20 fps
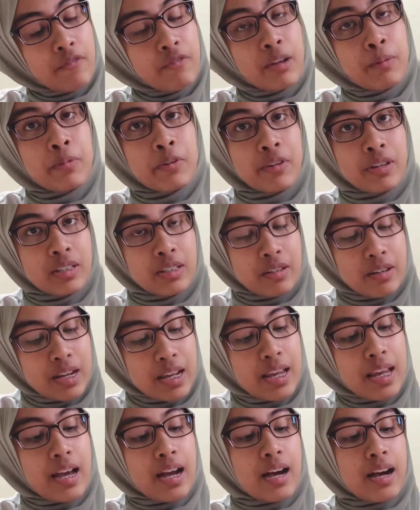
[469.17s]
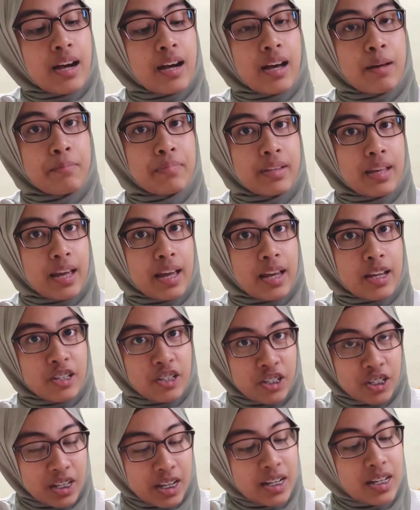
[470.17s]
vibratory
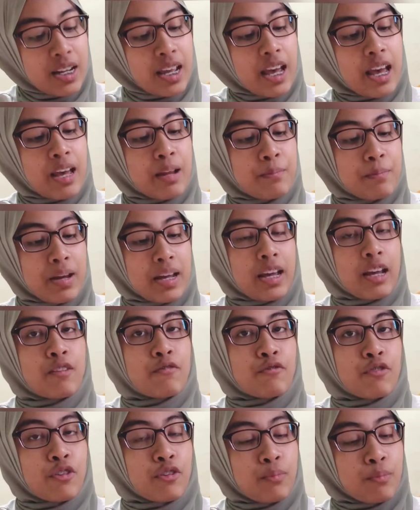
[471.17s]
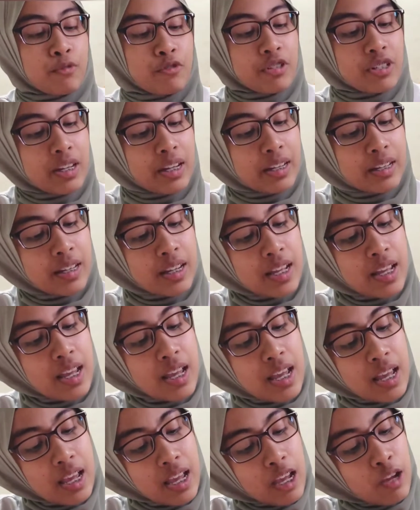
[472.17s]
action and back and forth motion
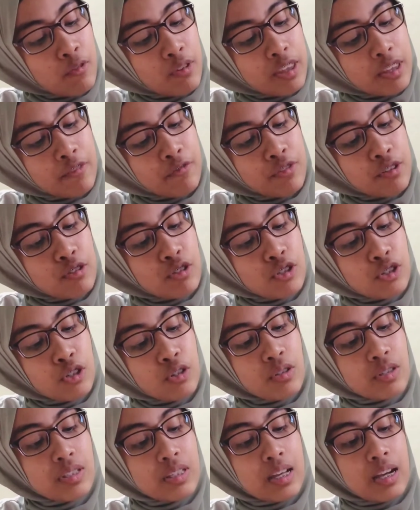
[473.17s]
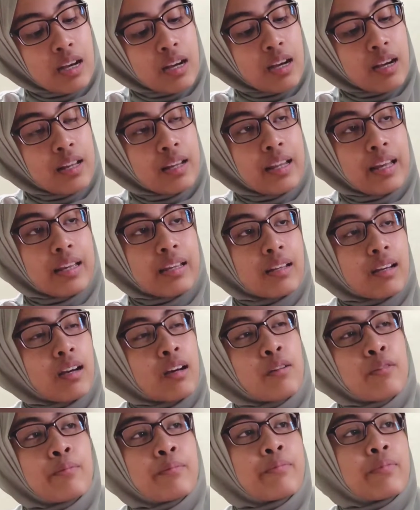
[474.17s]
with a few strokes,
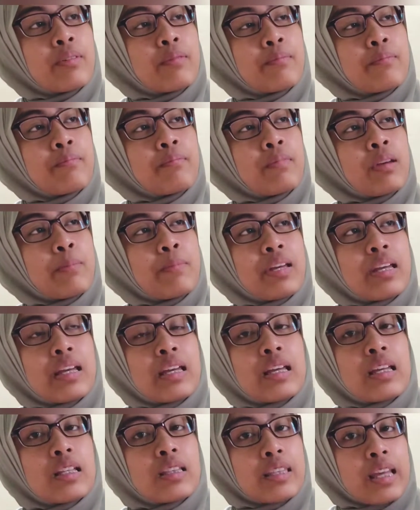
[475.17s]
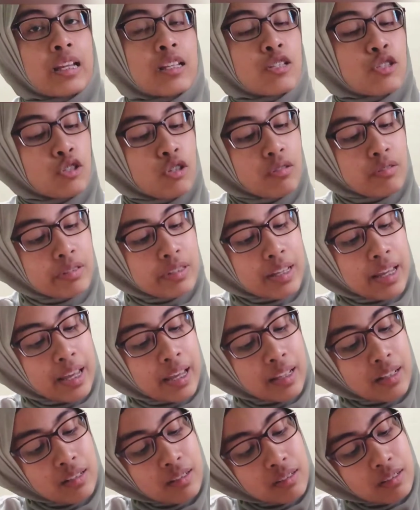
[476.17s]
maybe 10 strokes,
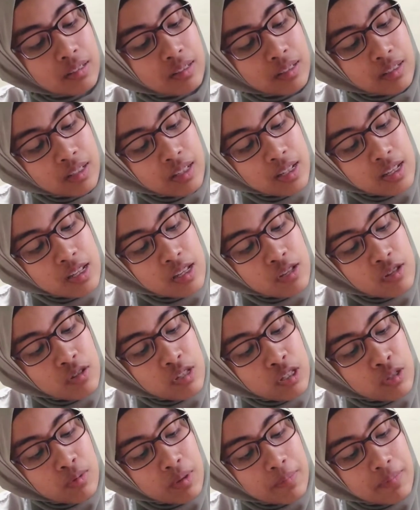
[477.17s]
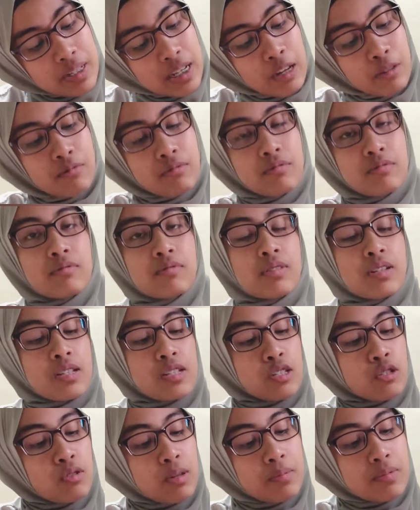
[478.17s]
and sweep
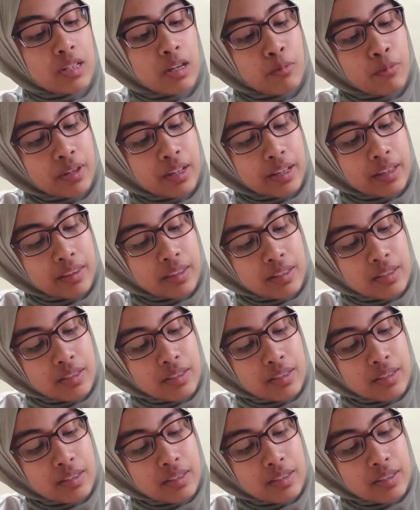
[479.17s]
downward like